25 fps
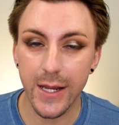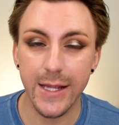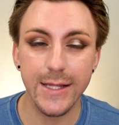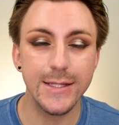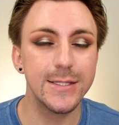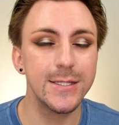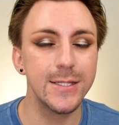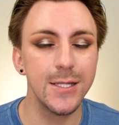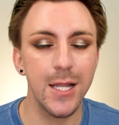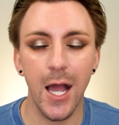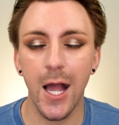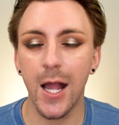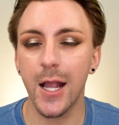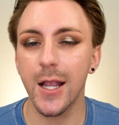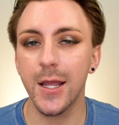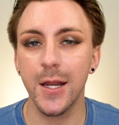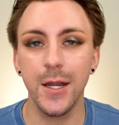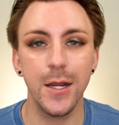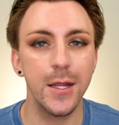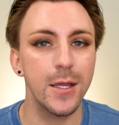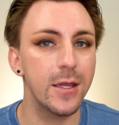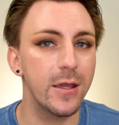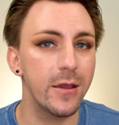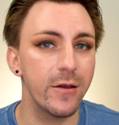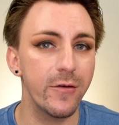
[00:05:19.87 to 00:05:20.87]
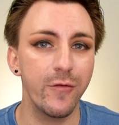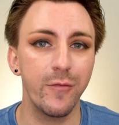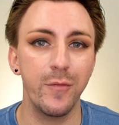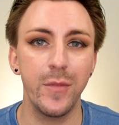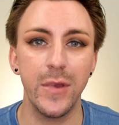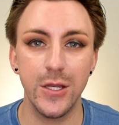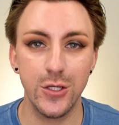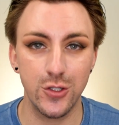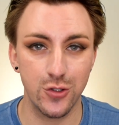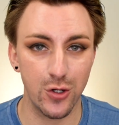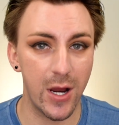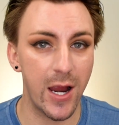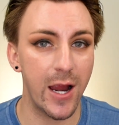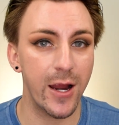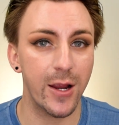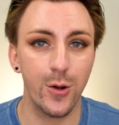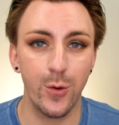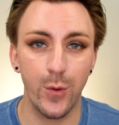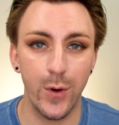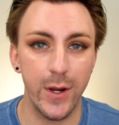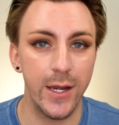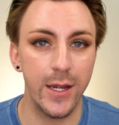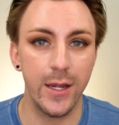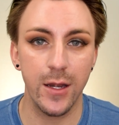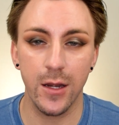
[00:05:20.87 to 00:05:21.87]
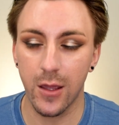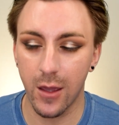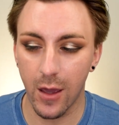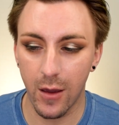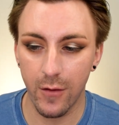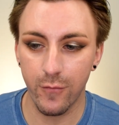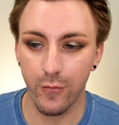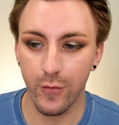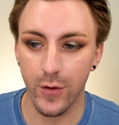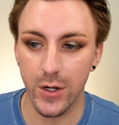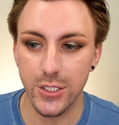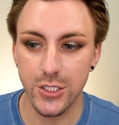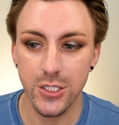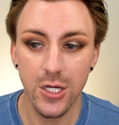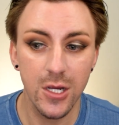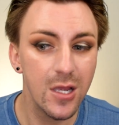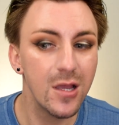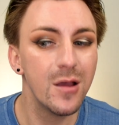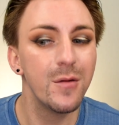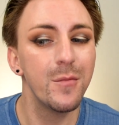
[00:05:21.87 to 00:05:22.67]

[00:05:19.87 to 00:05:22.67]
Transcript: It's not gonna give me drag queen coverage,